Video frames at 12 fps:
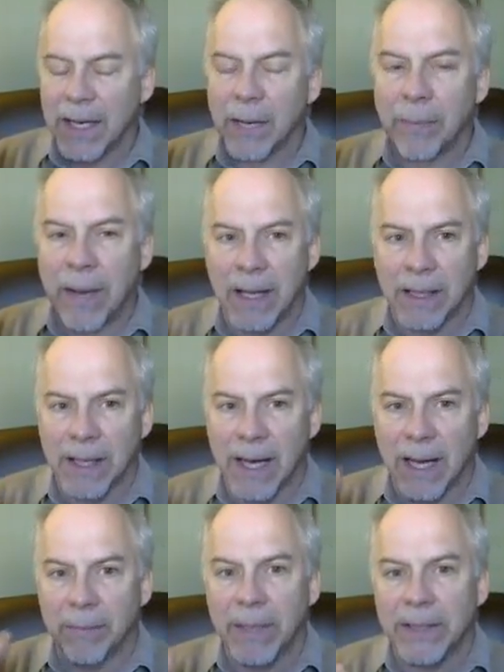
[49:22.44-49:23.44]
a
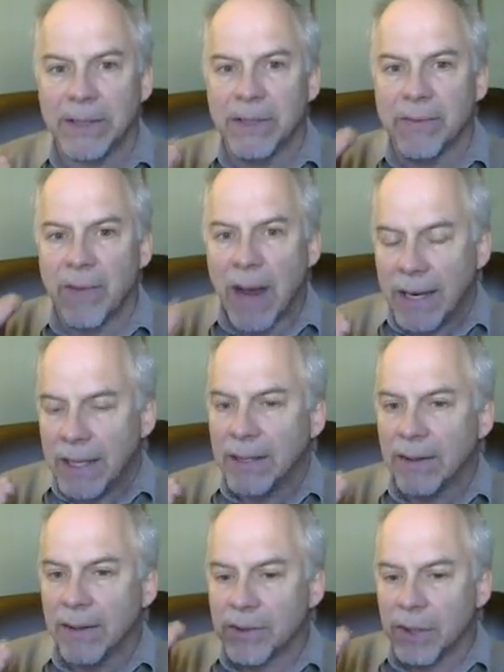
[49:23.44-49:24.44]
polygon means
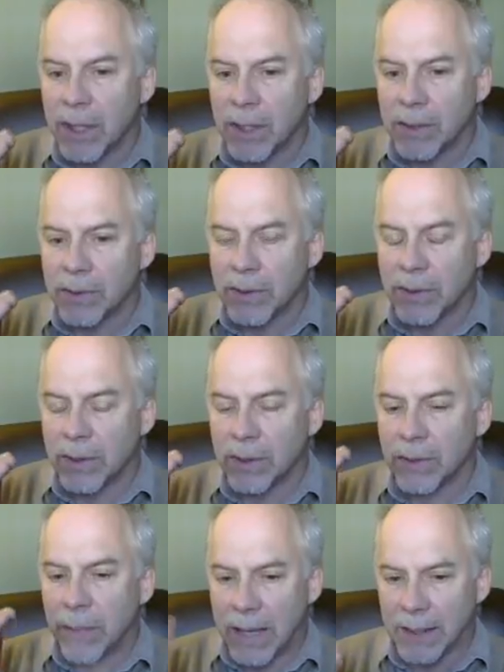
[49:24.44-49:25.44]
dividing
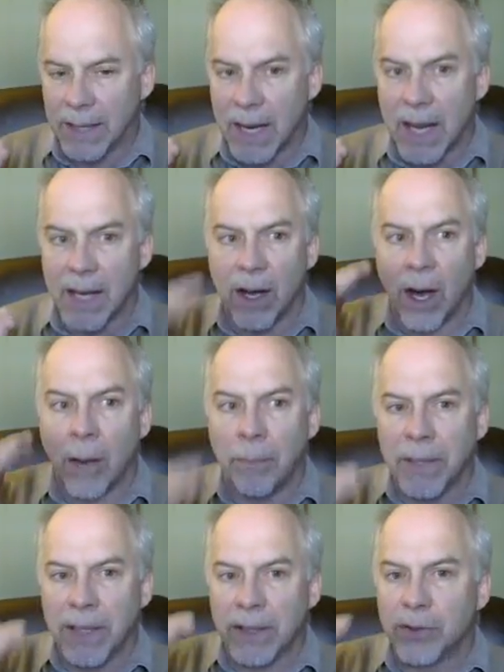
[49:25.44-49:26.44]
the polygon up
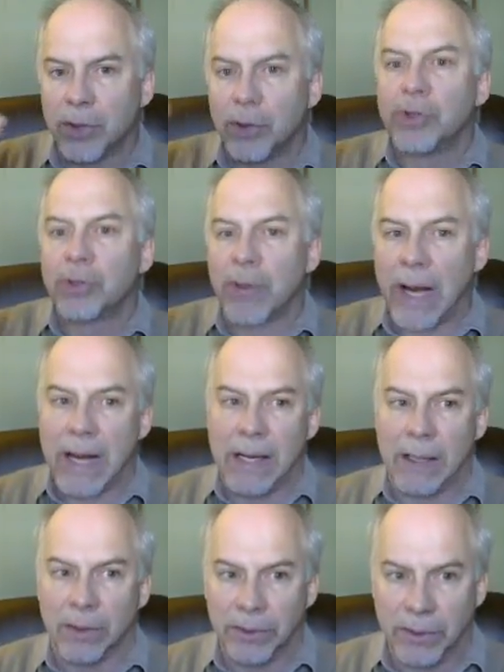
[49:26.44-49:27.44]
into
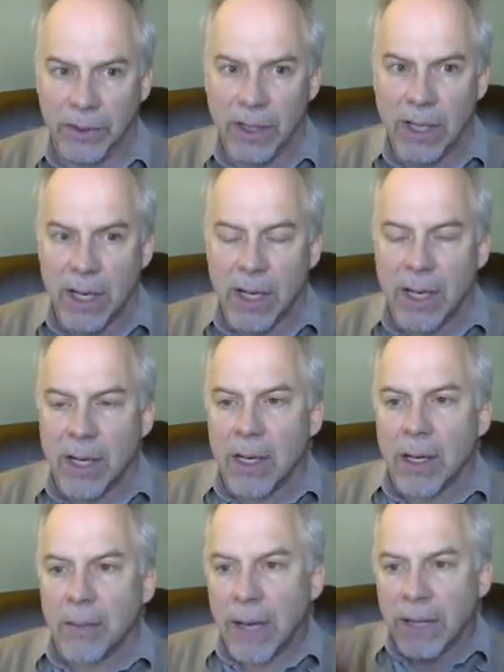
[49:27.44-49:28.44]
triangles
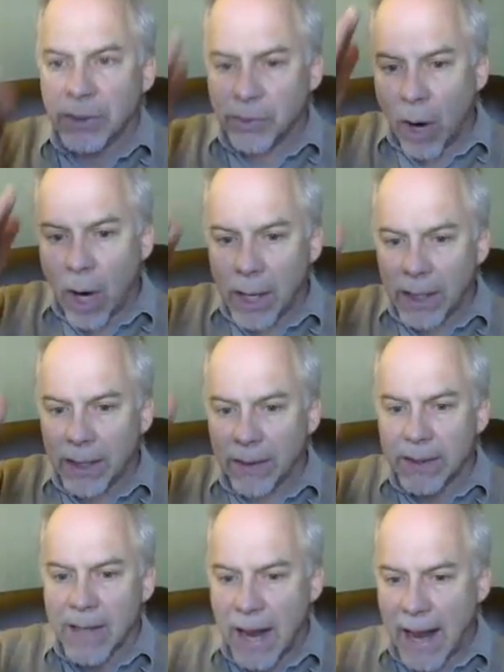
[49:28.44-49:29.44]
by drawing the
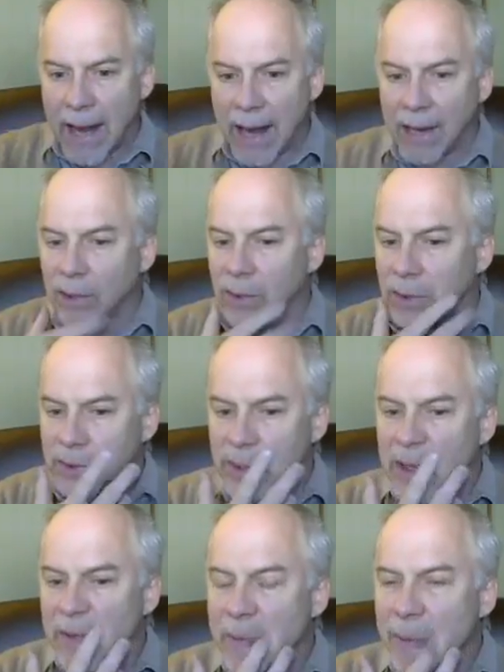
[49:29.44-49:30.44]
diagonals
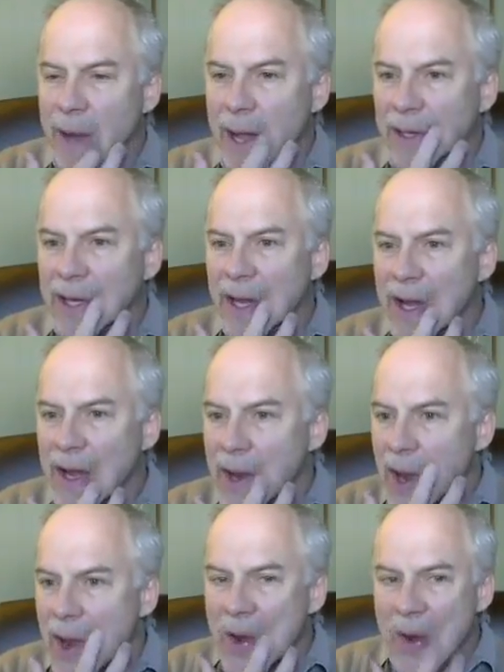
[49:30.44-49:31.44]
of the polygon.
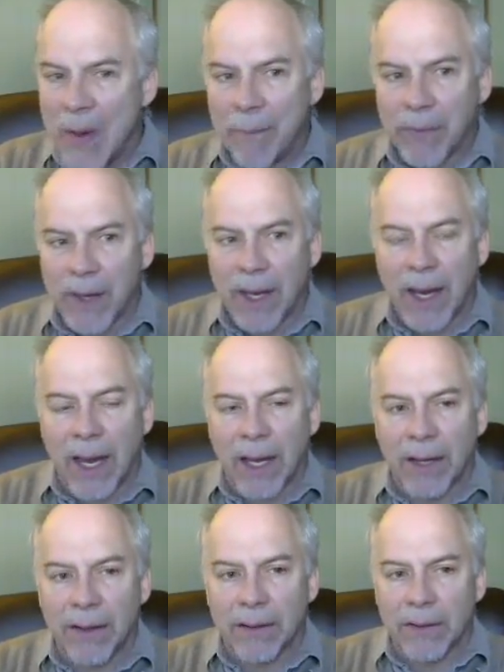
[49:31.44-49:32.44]

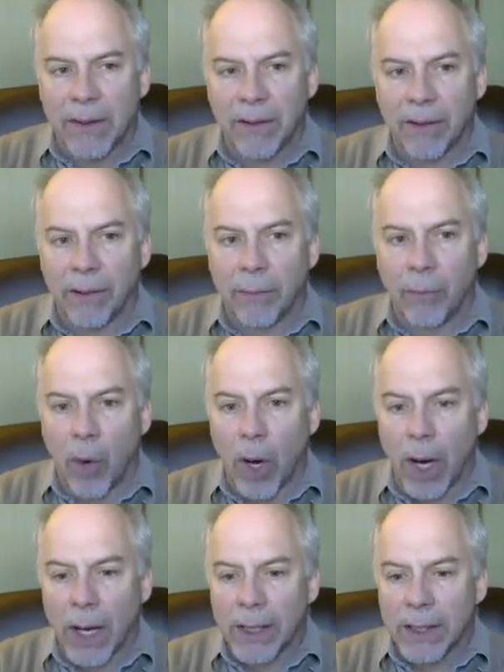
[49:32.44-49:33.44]
And theorem
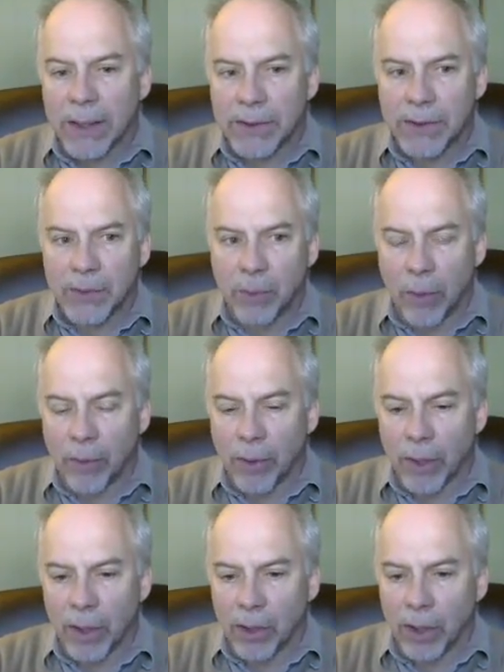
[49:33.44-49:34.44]
1 is what we're
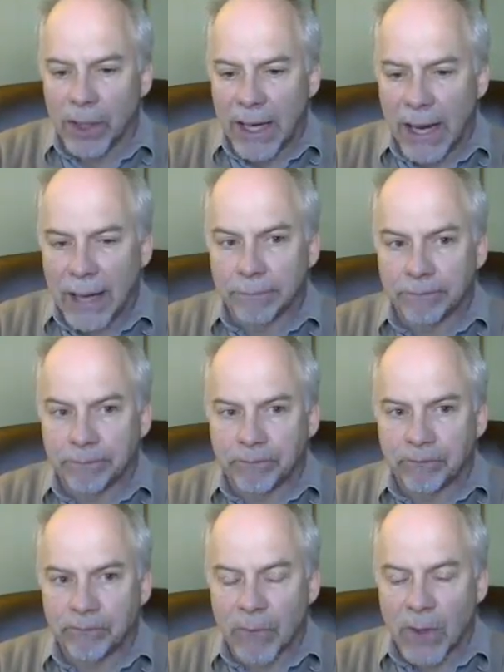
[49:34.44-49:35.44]
going to look at,
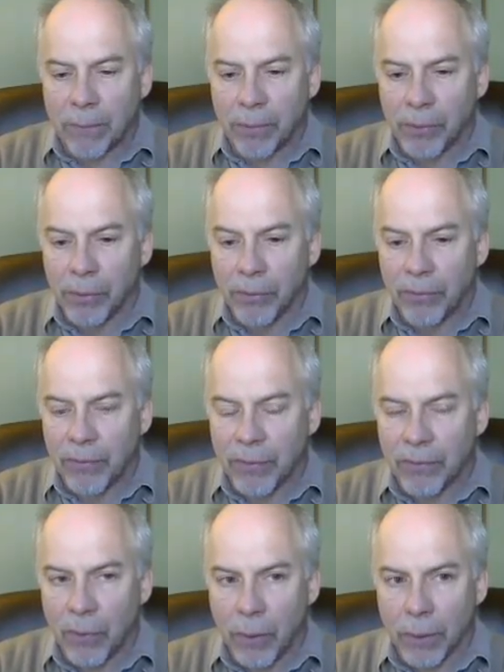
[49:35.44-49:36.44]
the proof
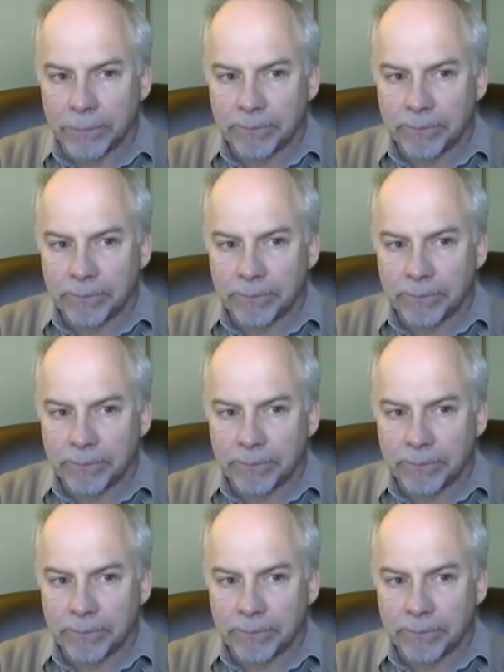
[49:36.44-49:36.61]
for.